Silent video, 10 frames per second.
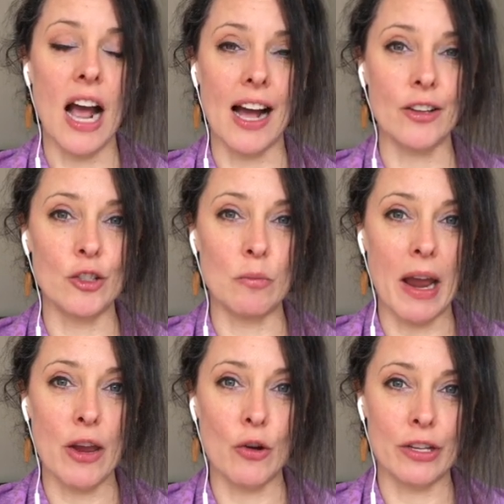as you
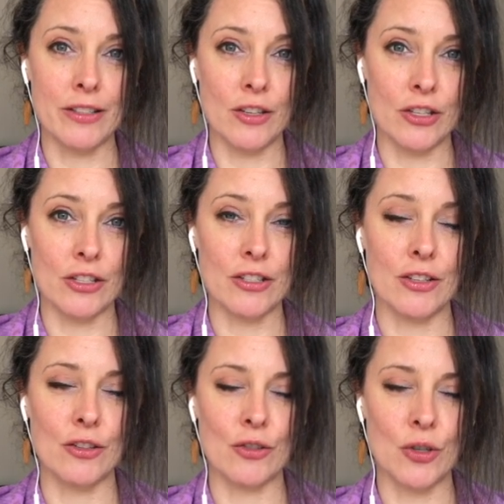make your decisions
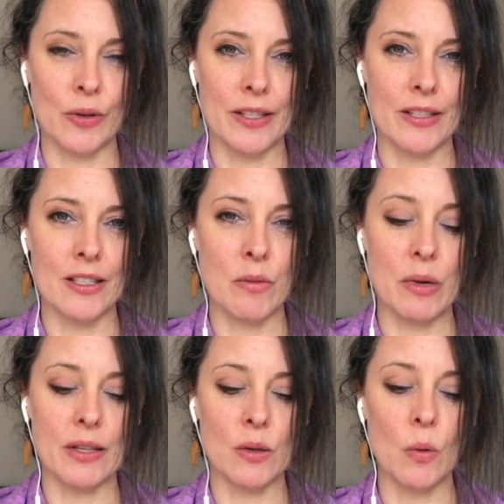and your choices,
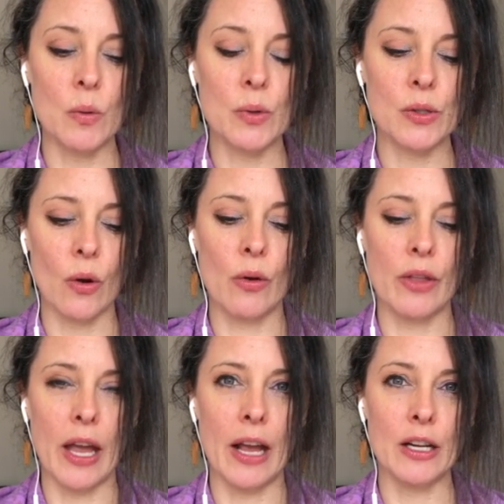but it's also
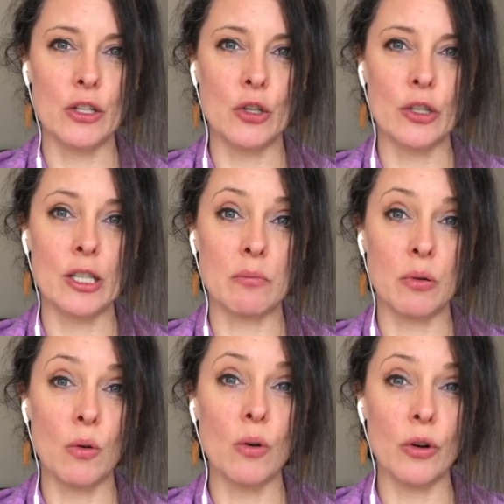there to
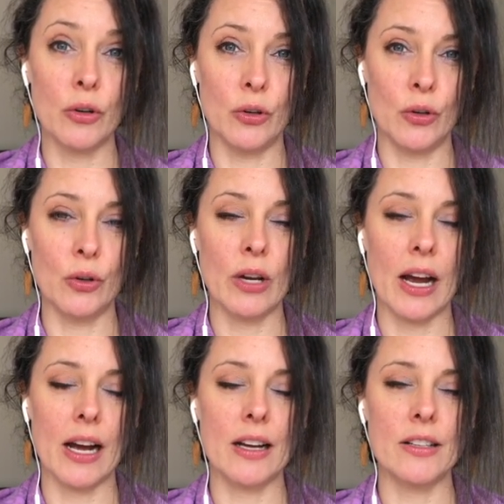support you
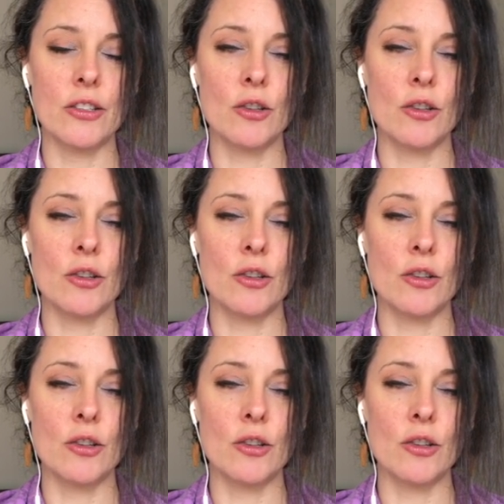as